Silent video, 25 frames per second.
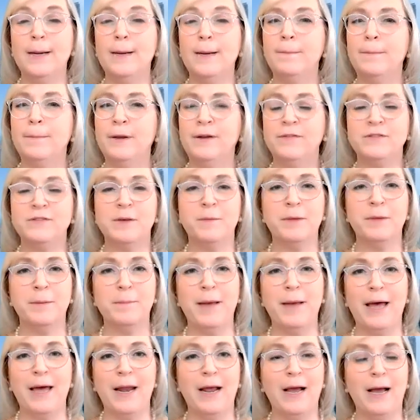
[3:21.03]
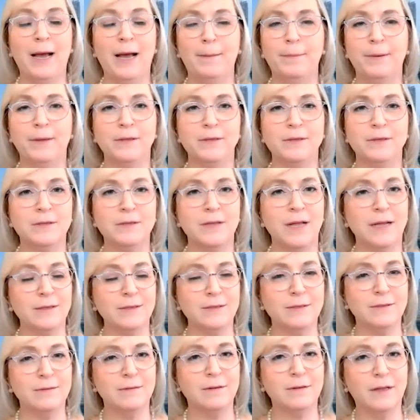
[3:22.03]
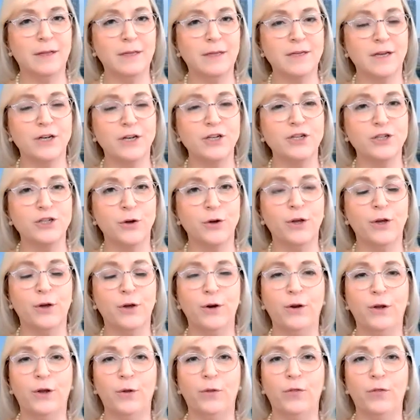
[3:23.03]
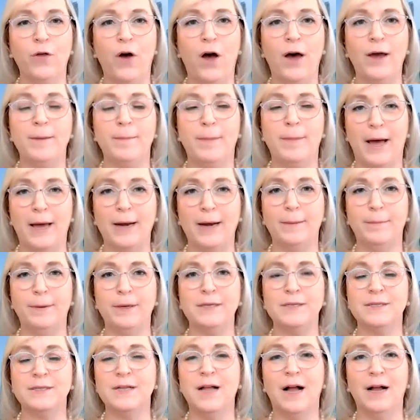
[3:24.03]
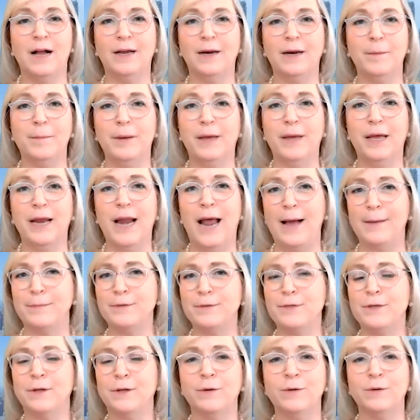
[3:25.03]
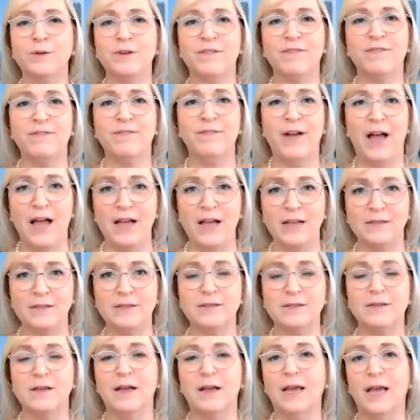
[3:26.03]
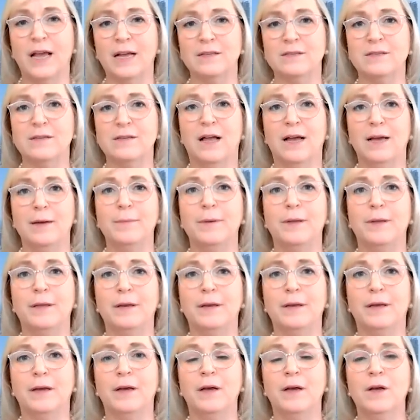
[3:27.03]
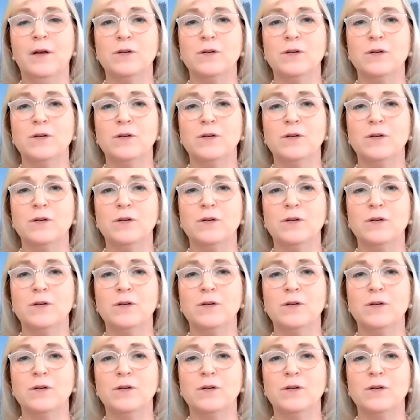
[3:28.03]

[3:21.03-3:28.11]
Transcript: But if something bad happens, it's going to show you thought about it, but it's not going to be an absolute defense against liability.